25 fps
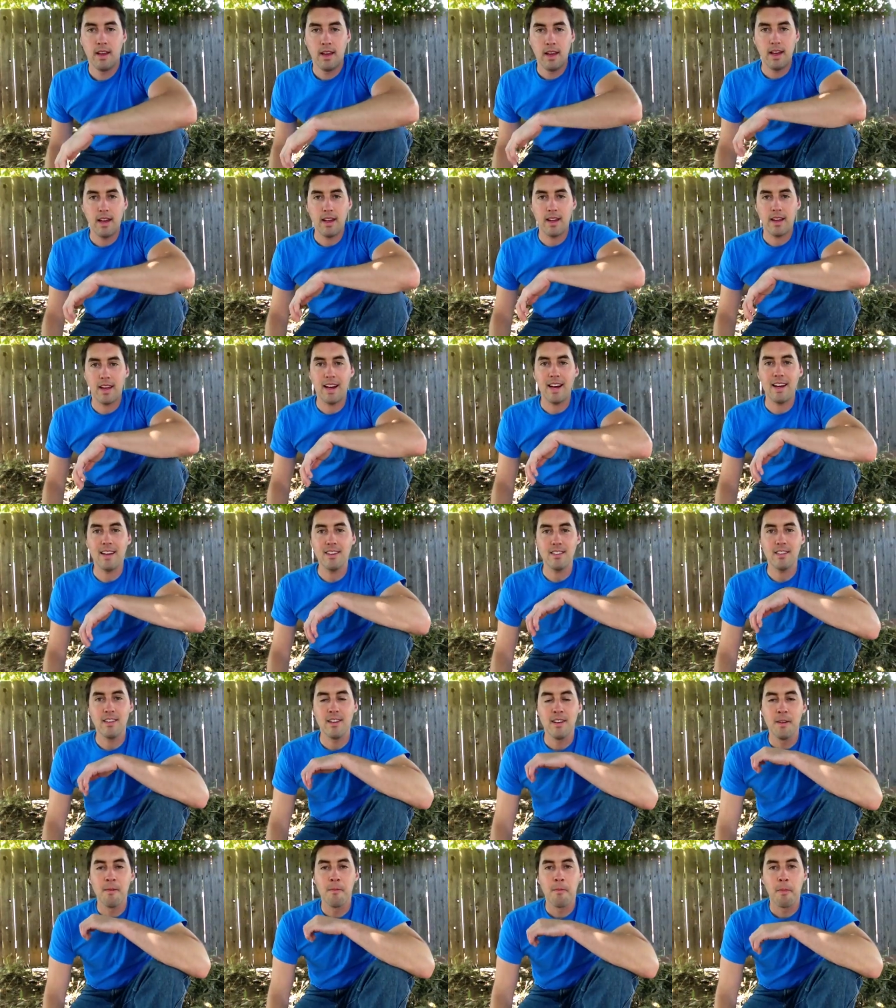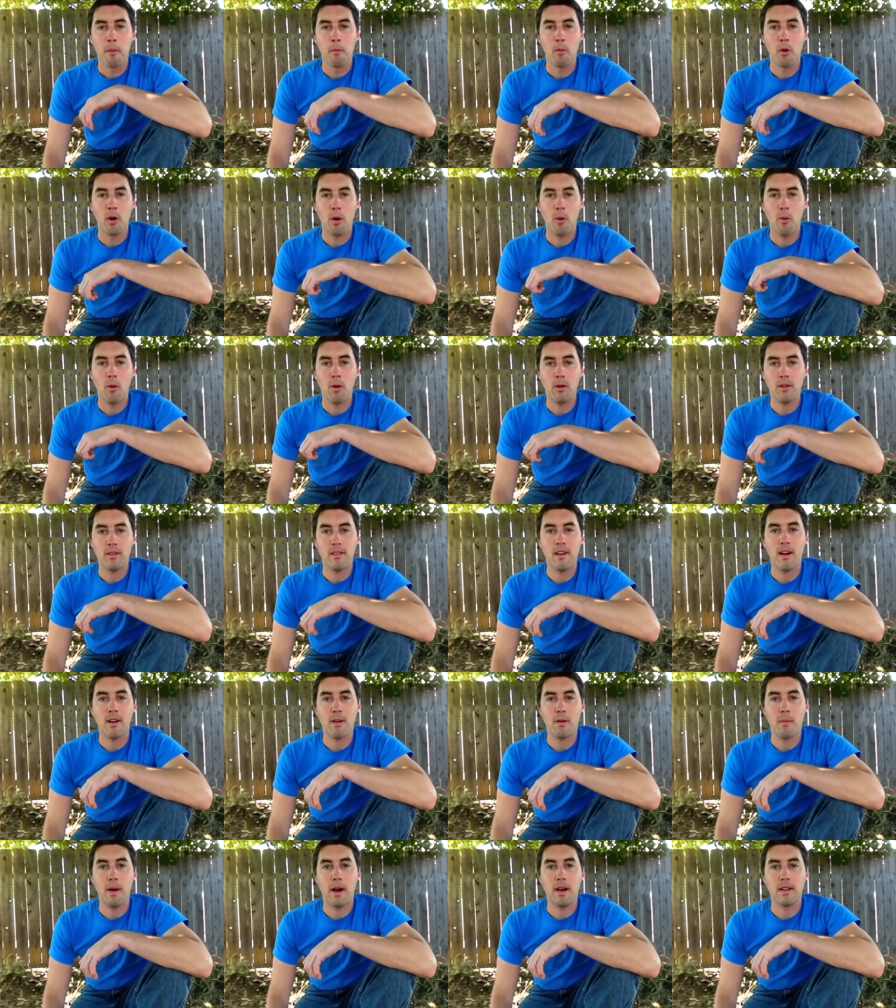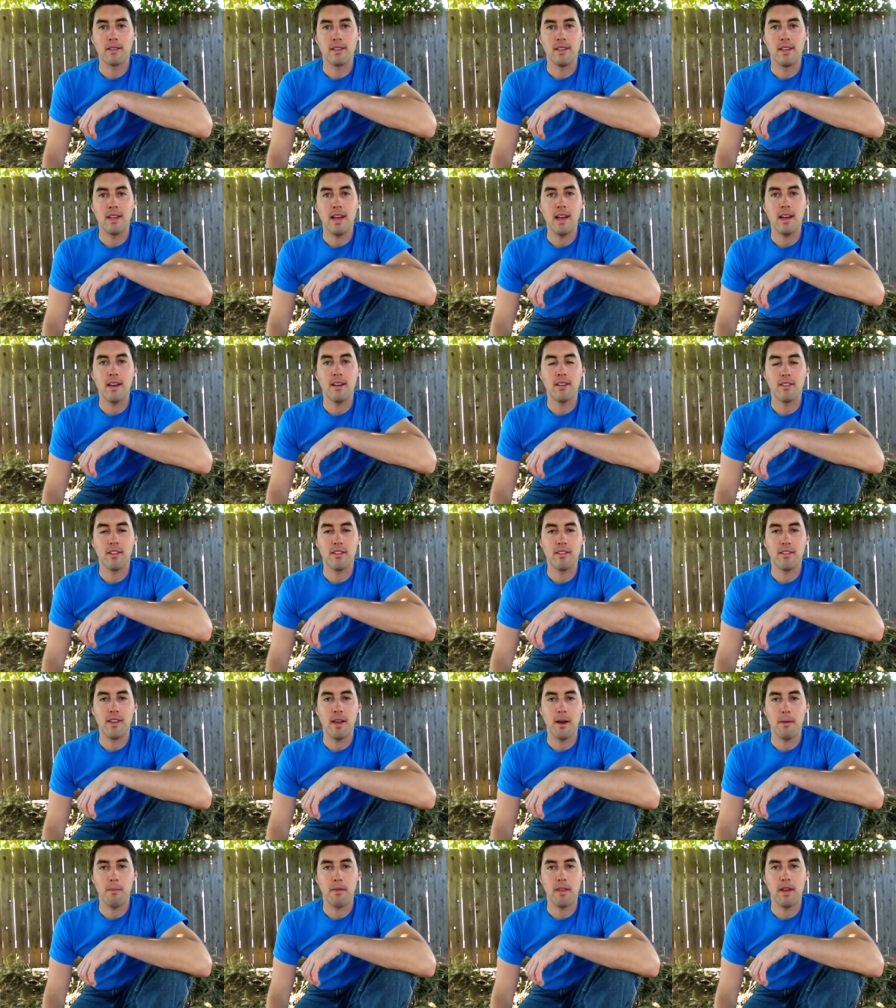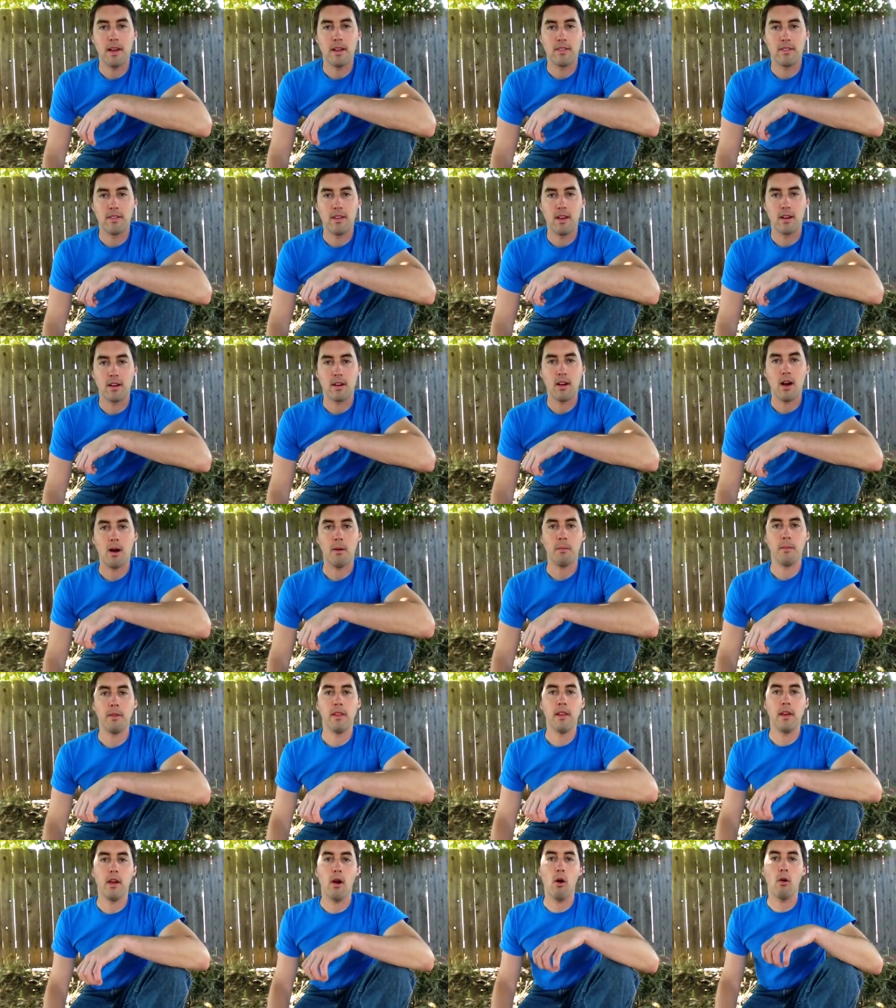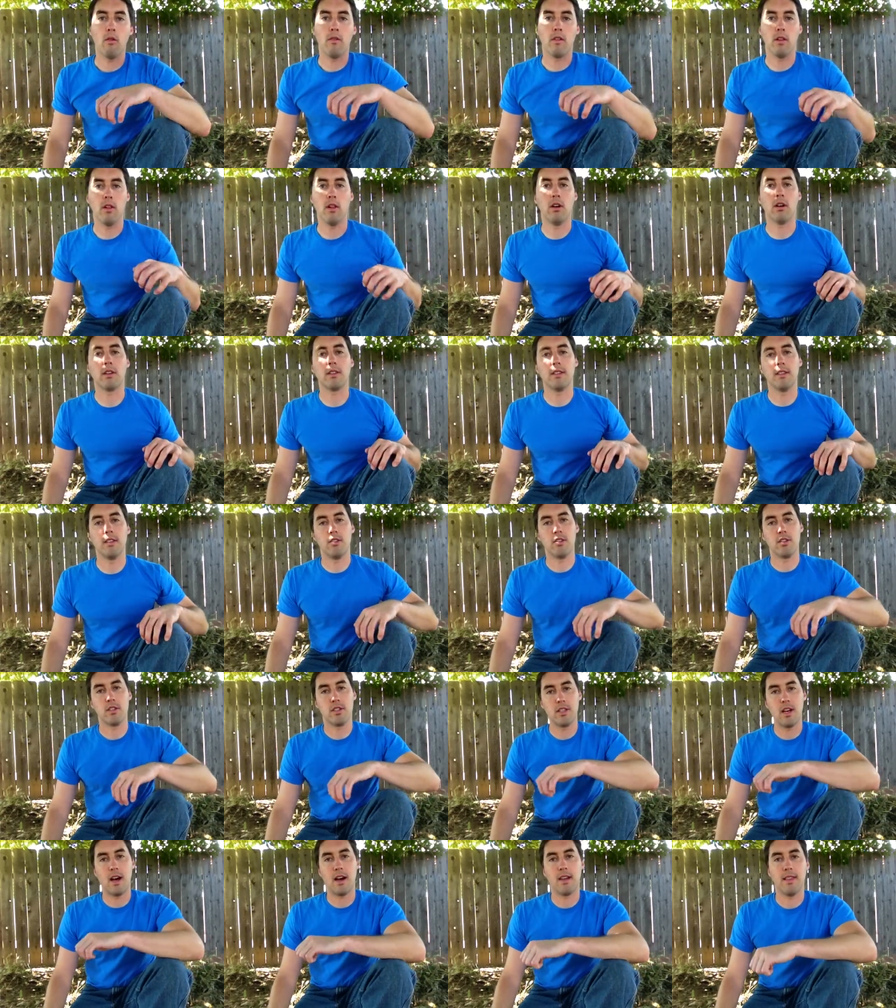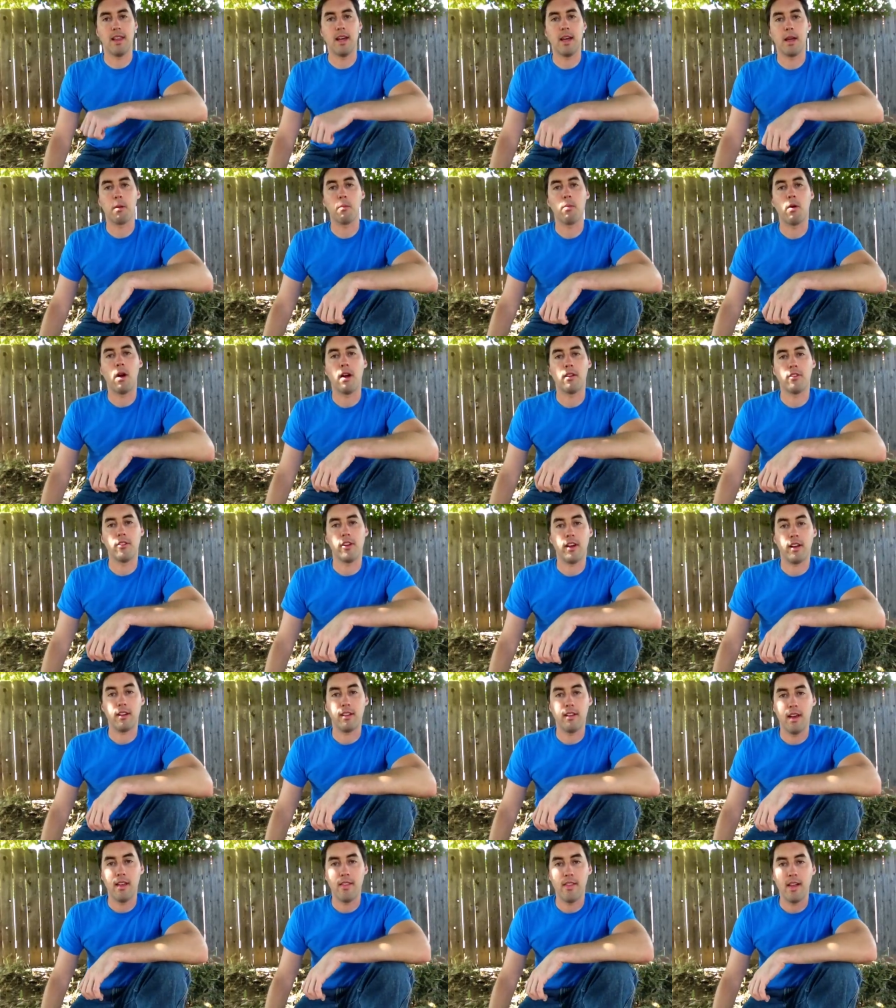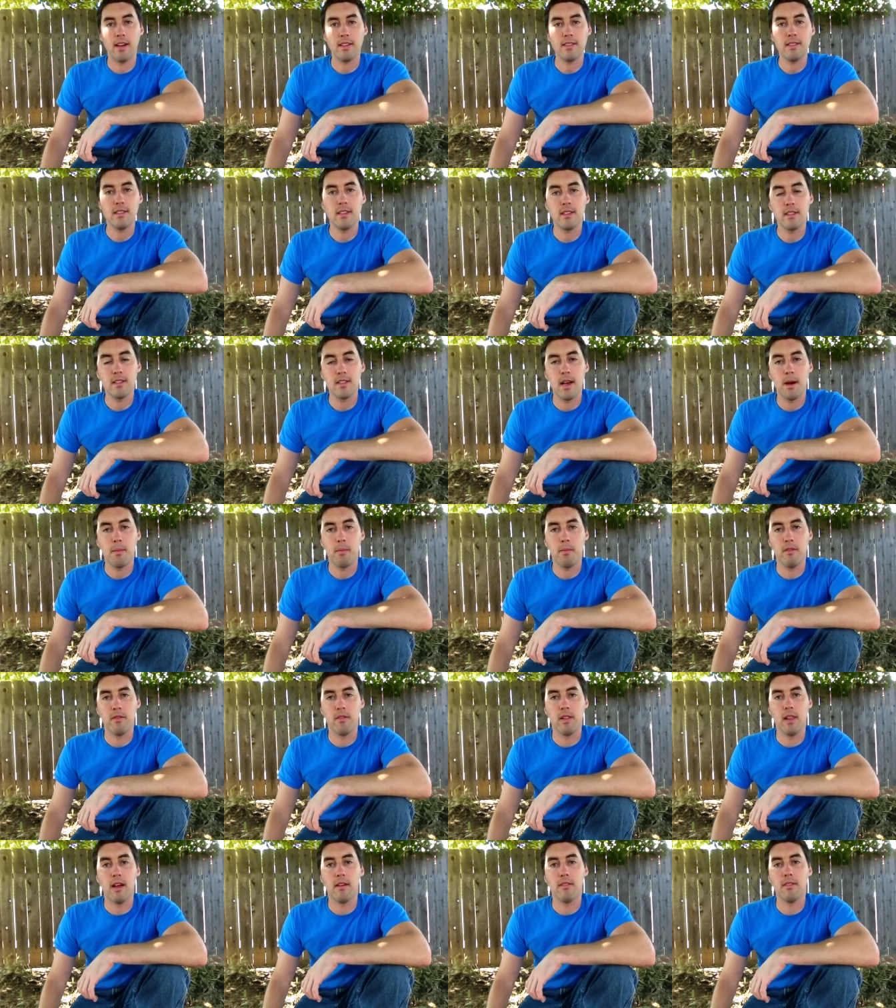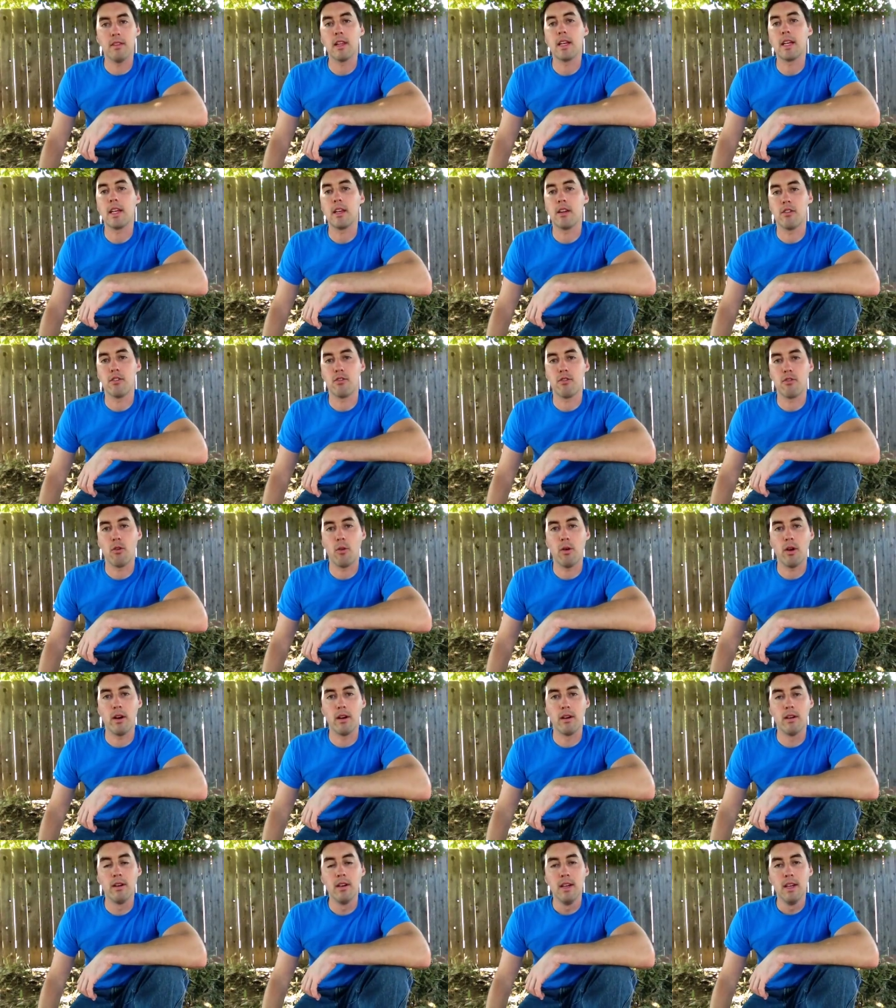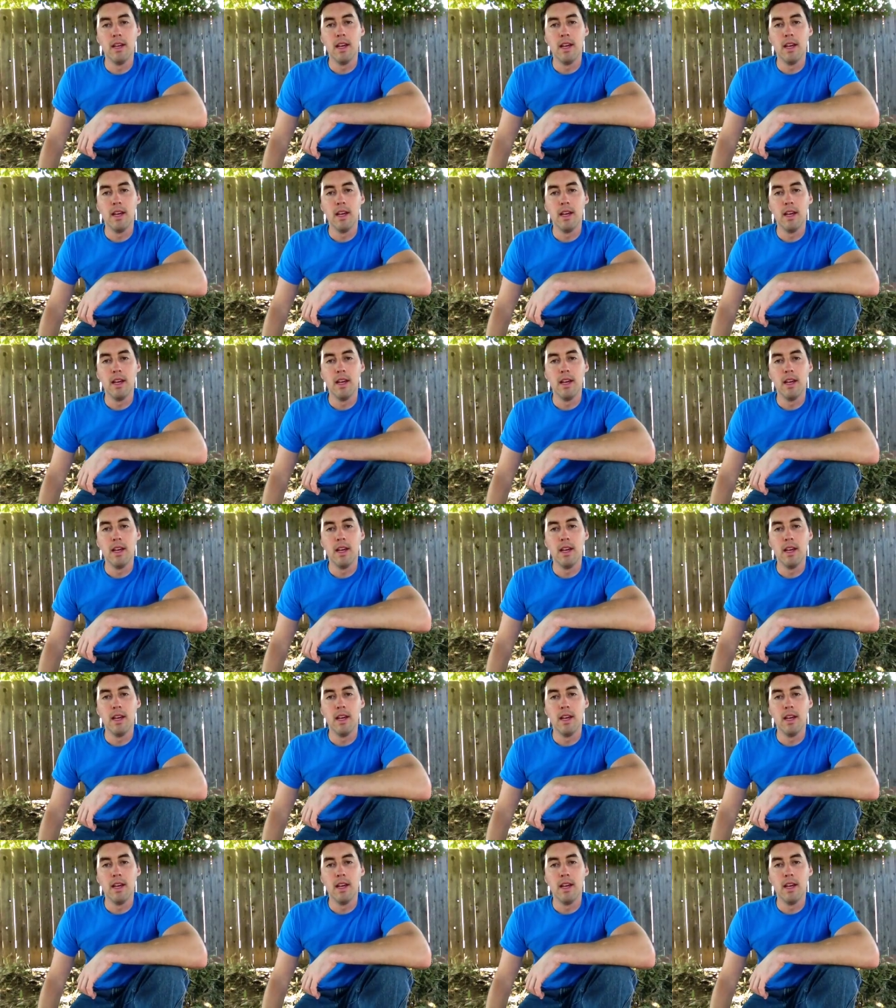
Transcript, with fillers: Hey guys, what I want to talk about today is a step that's uh, commonly overlooked in your sod laying project, and that's the step of leveling your soil.